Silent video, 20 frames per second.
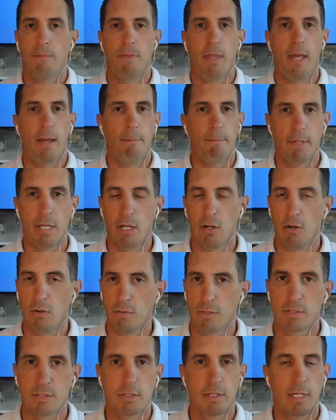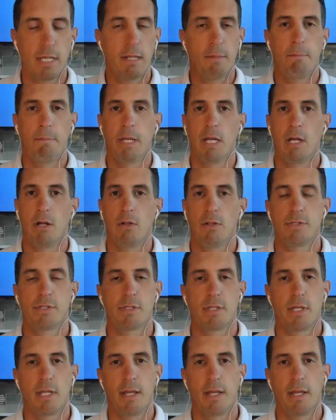that builds and builds.